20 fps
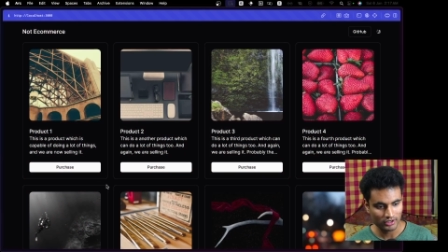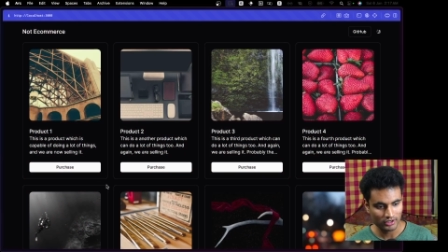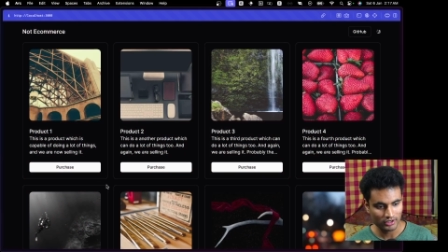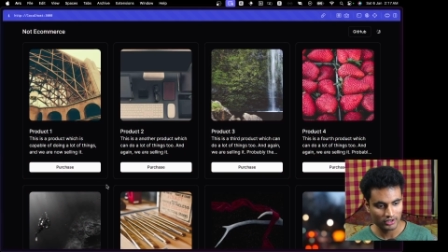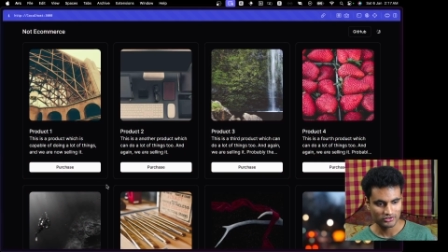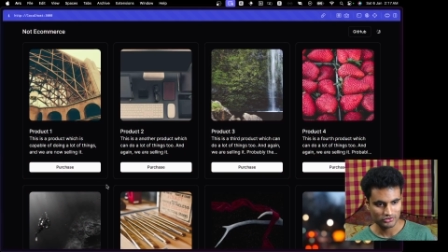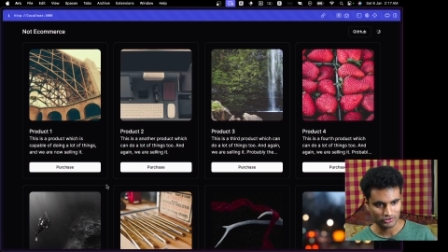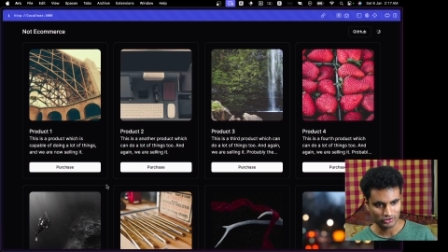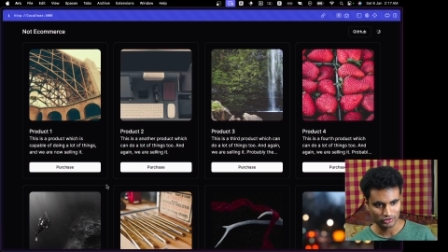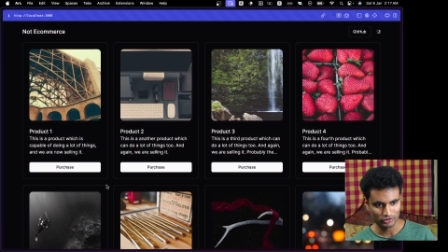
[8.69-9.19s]

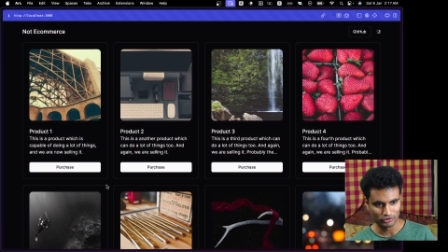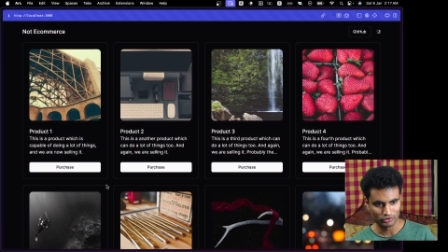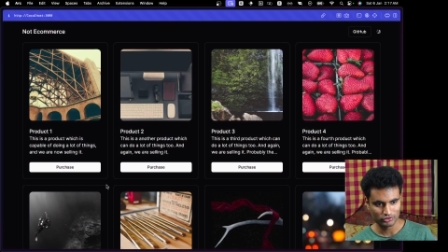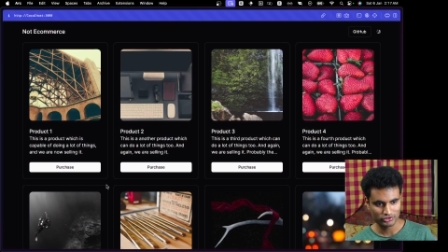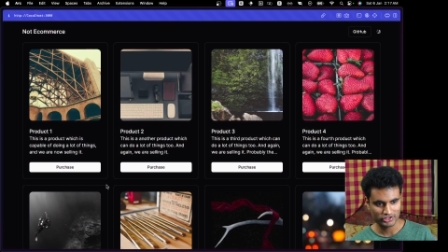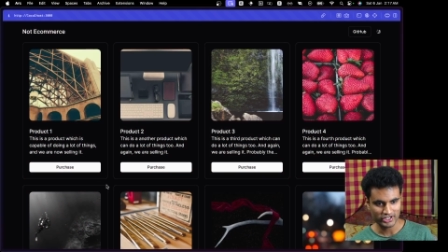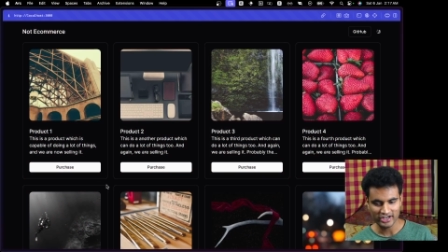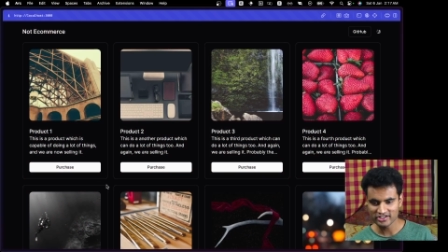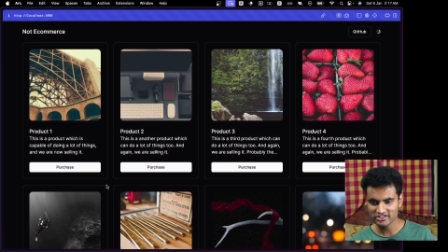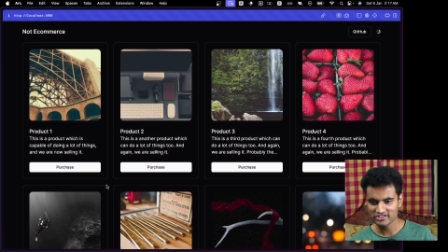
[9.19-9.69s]
So
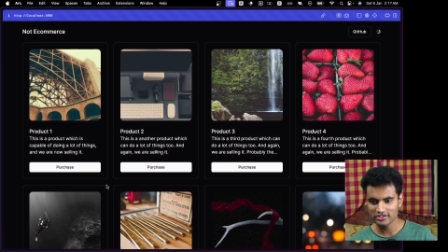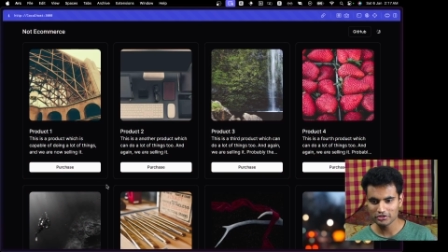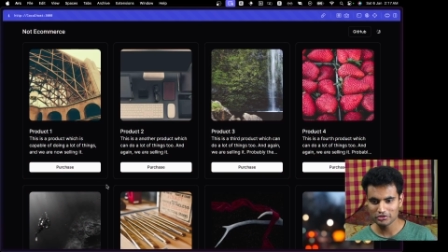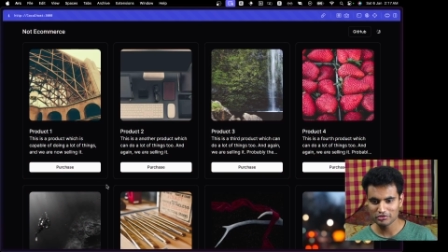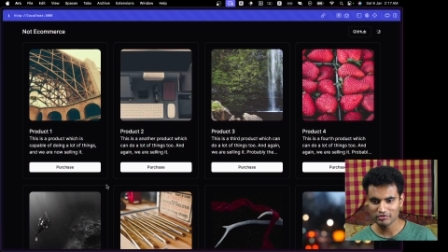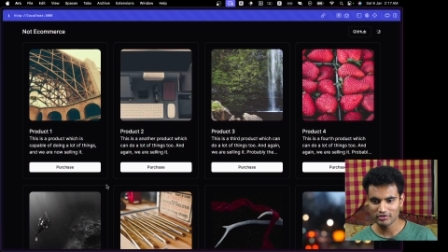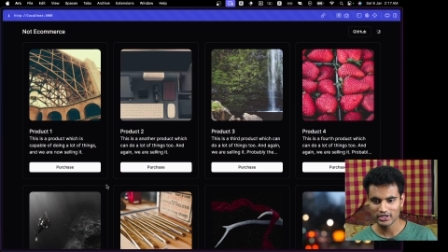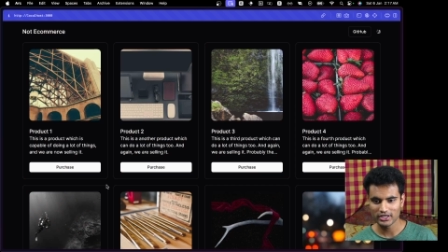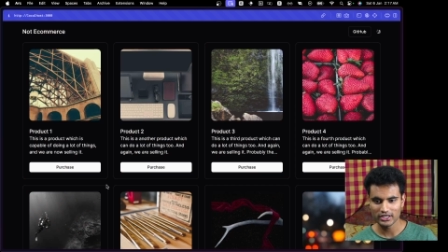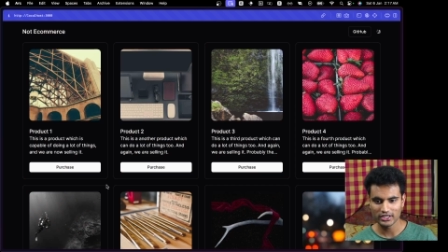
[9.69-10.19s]

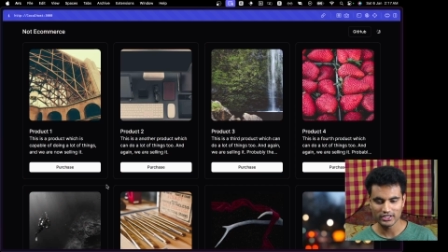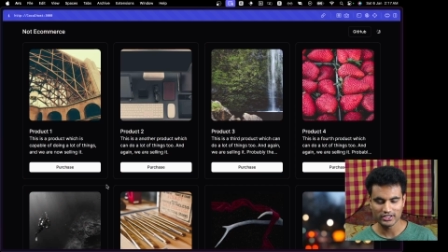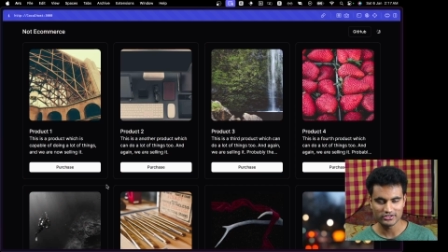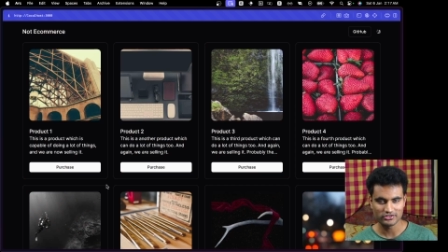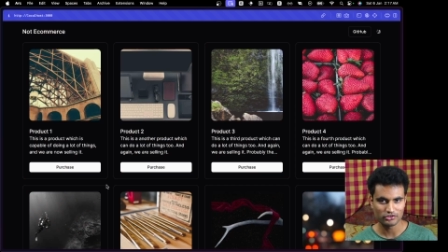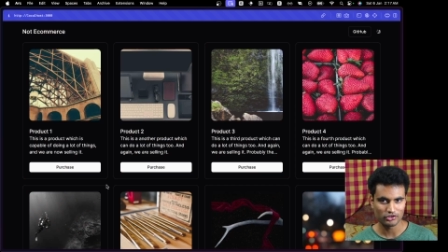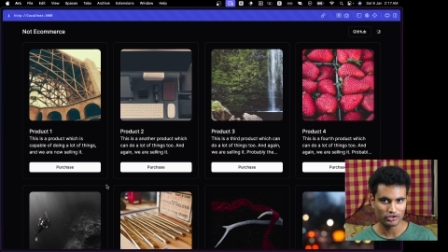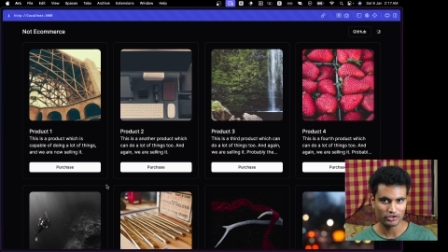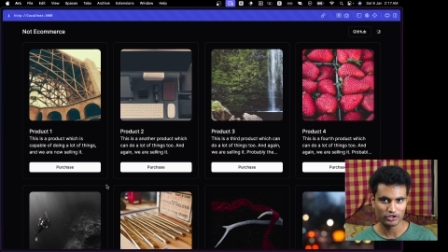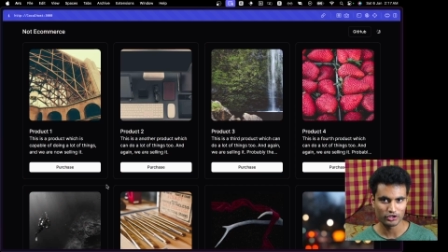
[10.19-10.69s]
shadcn-ui is
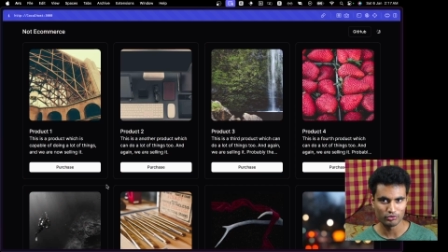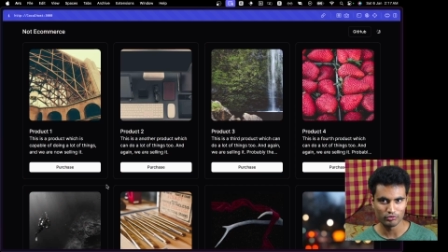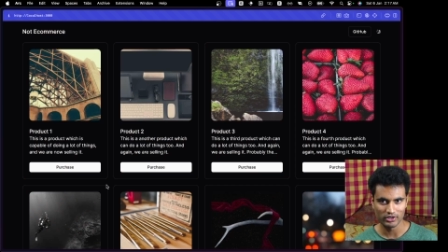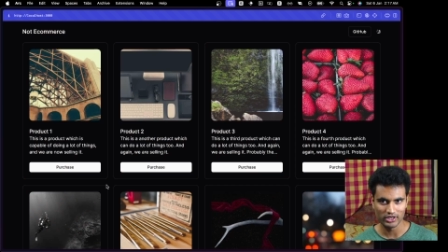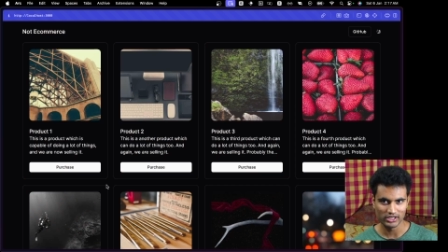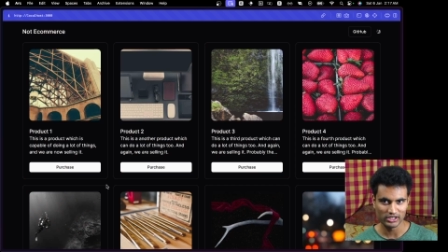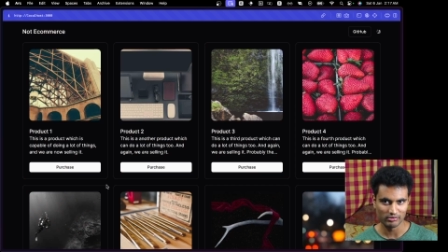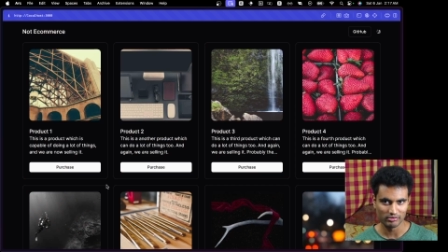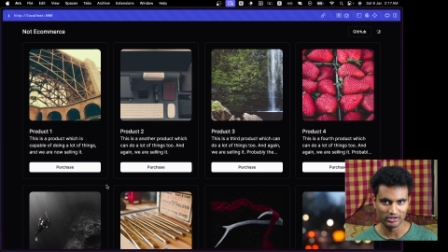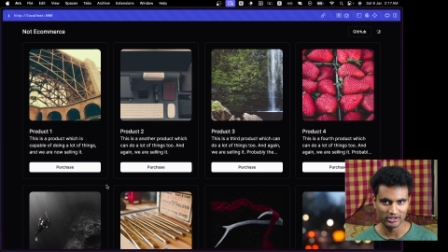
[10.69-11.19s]
not a UI
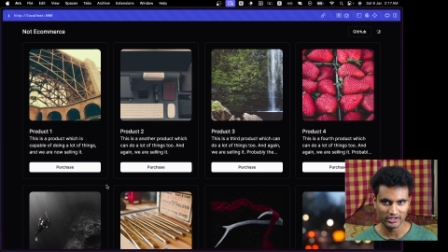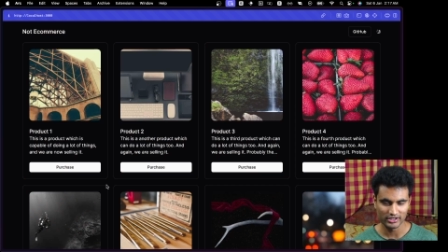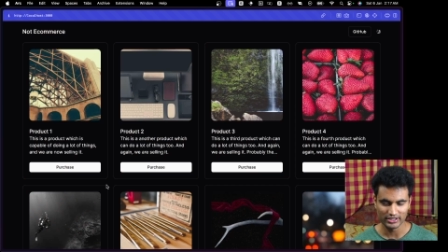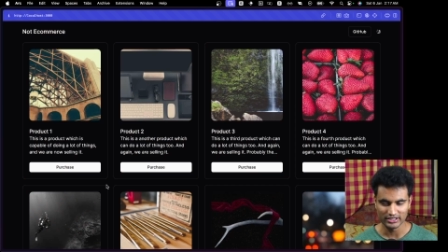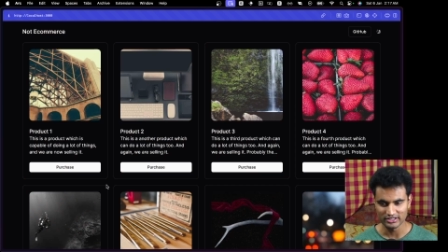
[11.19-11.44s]
library,